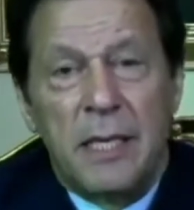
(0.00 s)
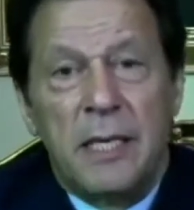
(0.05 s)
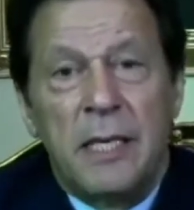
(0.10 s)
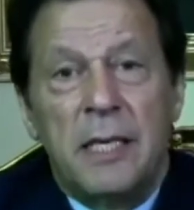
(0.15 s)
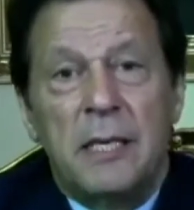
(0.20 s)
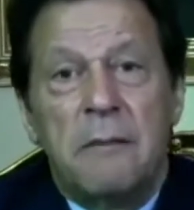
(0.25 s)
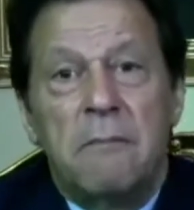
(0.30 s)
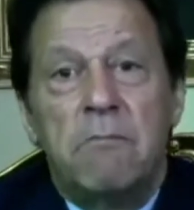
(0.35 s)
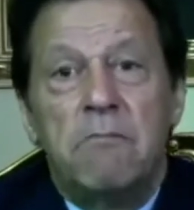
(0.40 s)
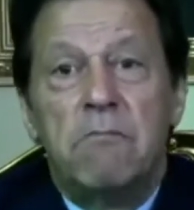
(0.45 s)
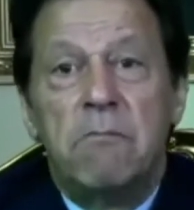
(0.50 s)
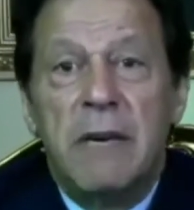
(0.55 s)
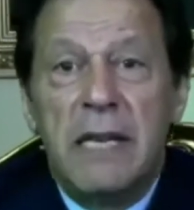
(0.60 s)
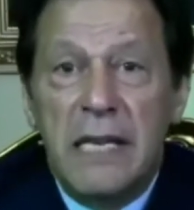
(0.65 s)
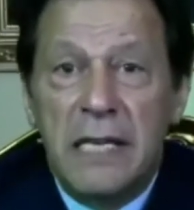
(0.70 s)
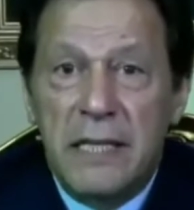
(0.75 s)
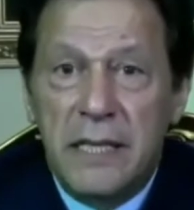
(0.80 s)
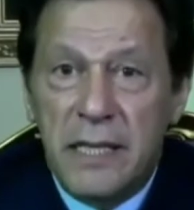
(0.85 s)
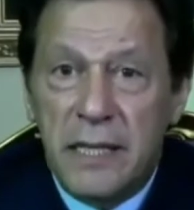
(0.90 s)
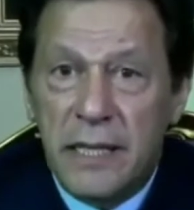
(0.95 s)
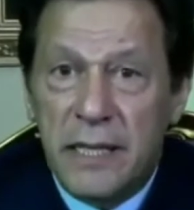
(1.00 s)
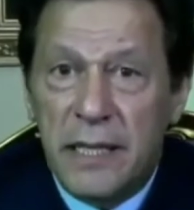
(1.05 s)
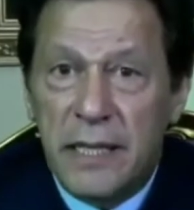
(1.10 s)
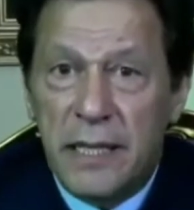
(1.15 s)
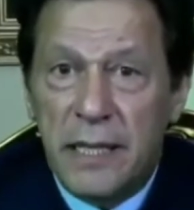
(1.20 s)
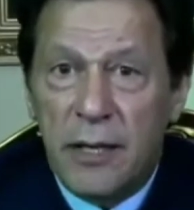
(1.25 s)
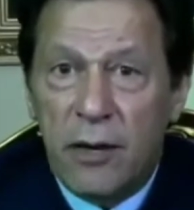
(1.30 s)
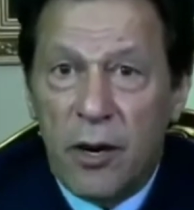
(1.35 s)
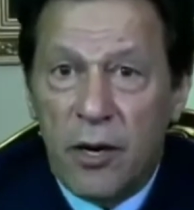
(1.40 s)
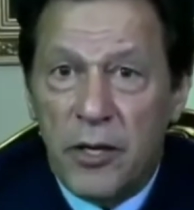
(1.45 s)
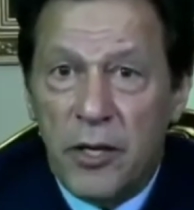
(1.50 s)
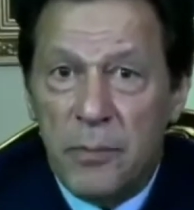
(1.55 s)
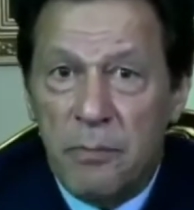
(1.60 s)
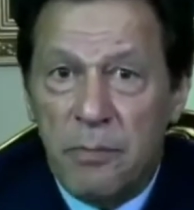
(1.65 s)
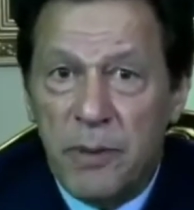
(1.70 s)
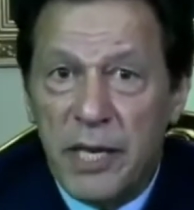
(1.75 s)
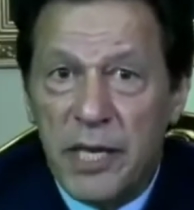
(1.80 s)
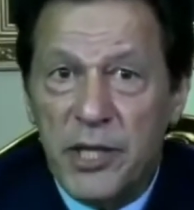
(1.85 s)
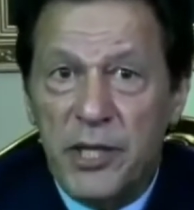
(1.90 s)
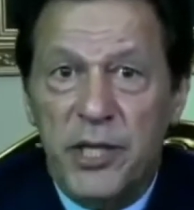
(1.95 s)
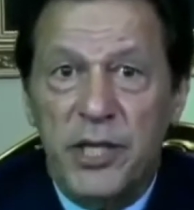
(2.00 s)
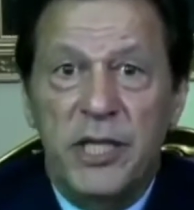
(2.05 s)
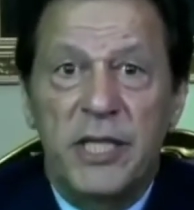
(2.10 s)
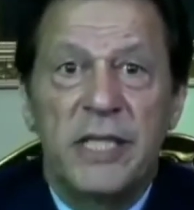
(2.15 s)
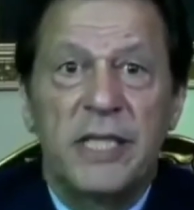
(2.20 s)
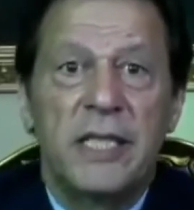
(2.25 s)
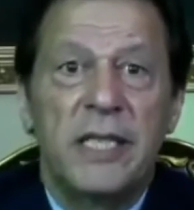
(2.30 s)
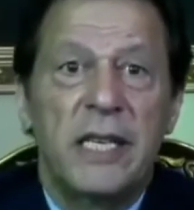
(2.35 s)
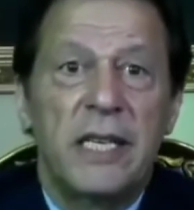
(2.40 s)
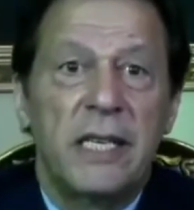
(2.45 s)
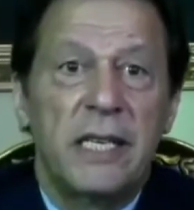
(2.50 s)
Military occupation,